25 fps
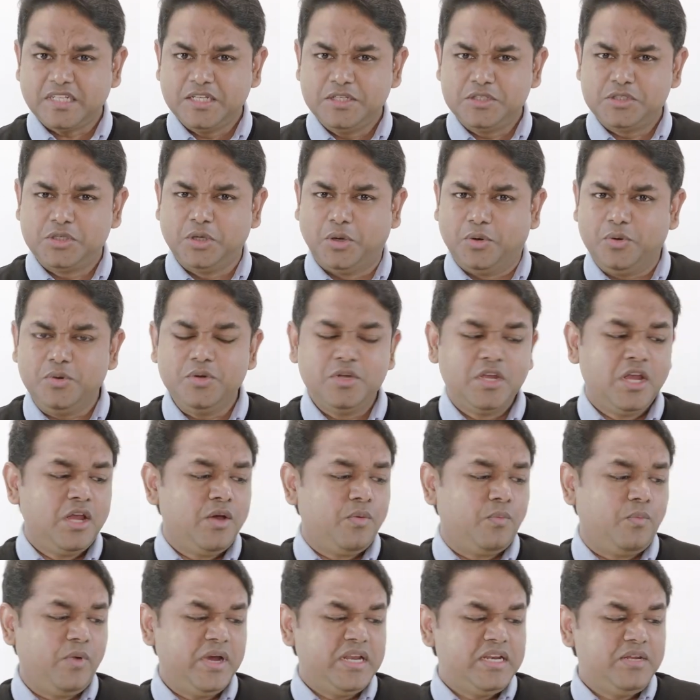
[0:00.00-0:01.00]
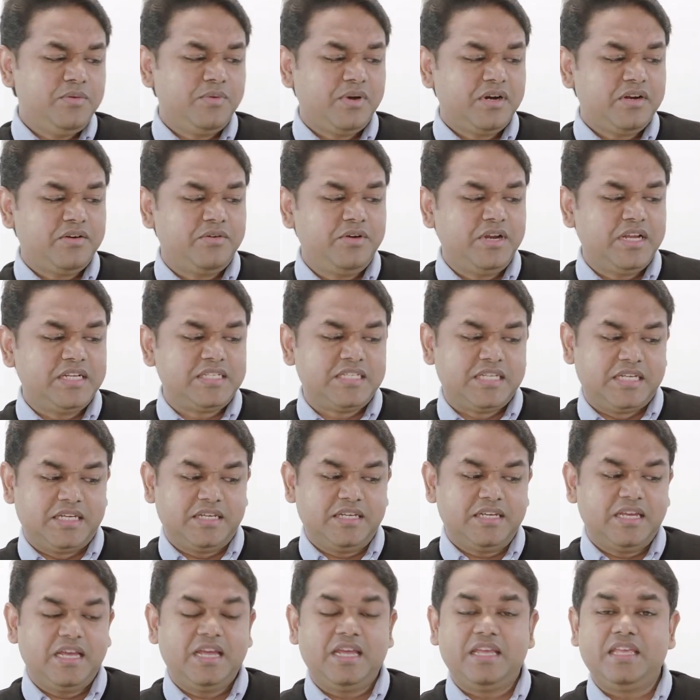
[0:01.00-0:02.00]
So, when you are
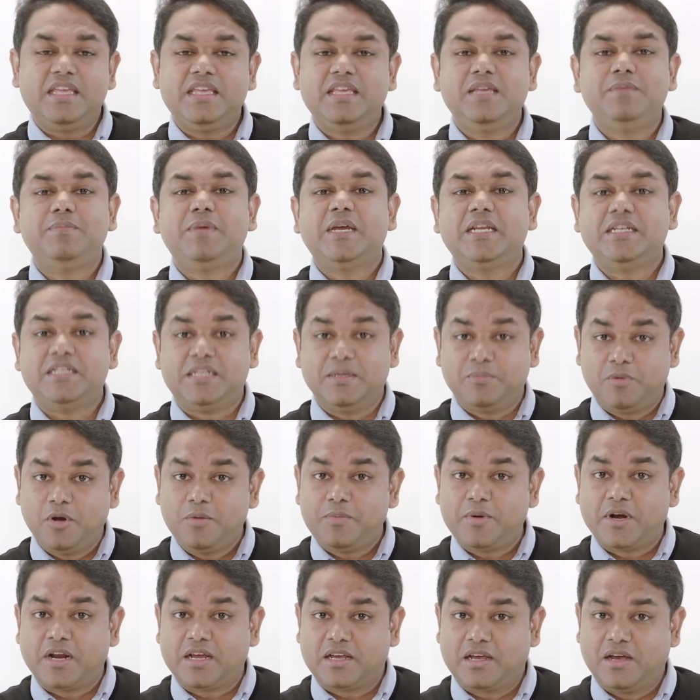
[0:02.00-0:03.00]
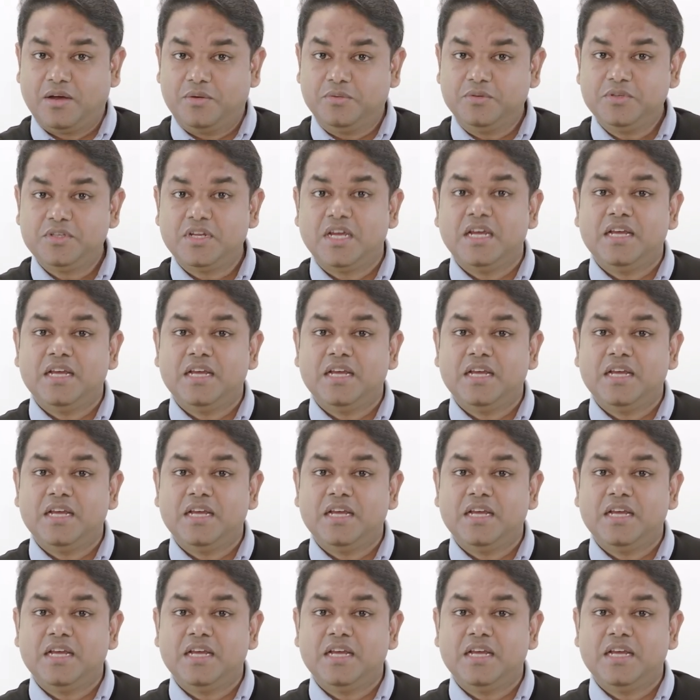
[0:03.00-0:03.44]
creating an eBay developer account,